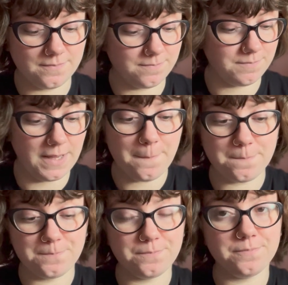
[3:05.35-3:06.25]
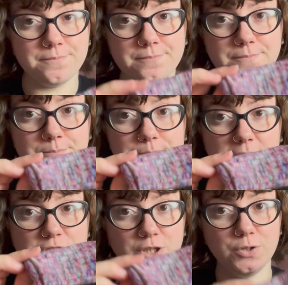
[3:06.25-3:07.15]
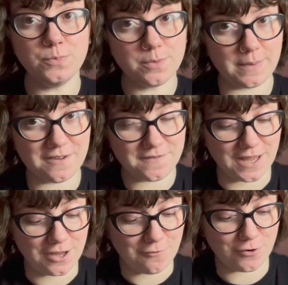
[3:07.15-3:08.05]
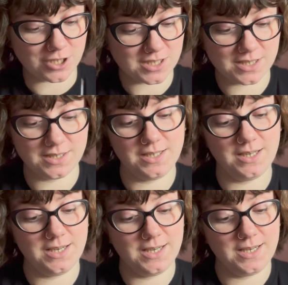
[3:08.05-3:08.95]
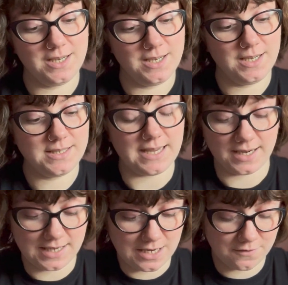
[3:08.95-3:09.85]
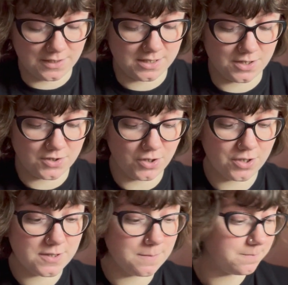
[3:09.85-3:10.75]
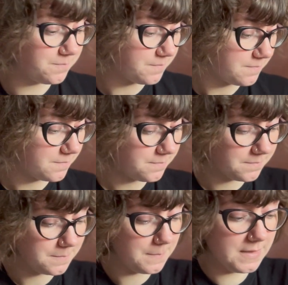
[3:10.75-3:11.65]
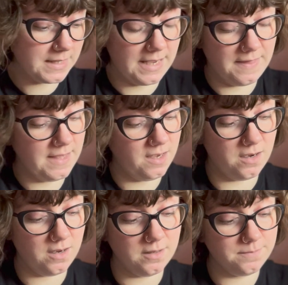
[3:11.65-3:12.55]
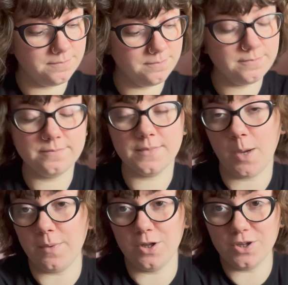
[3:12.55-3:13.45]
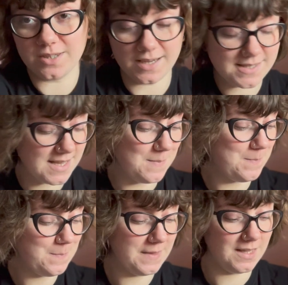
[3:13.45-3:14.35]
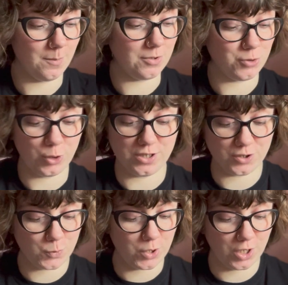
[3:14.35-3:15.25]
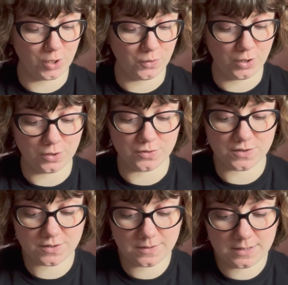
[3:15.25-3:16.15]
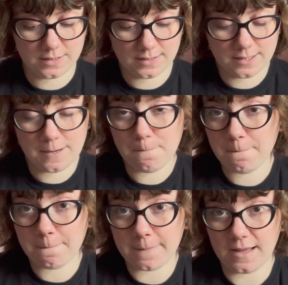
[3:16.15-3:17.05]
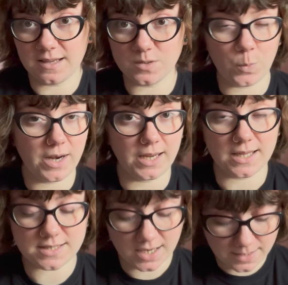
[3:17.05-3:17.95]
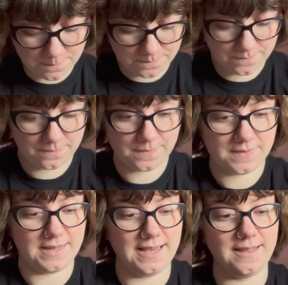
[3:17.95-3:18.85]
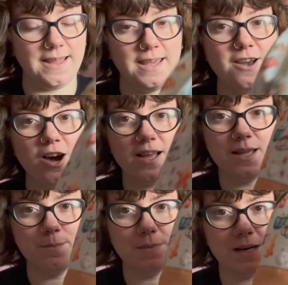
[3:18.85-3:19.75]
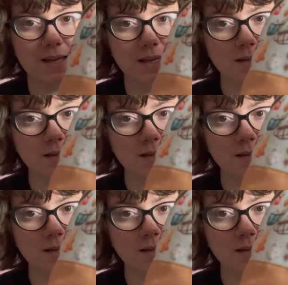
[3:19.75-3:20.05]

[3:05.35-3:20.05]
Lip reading: yeah, Magic Loop, my favourite technique for knitting socks, and they are coming along nicely. I'm enjoying just working on those as and when I get time, and they are in my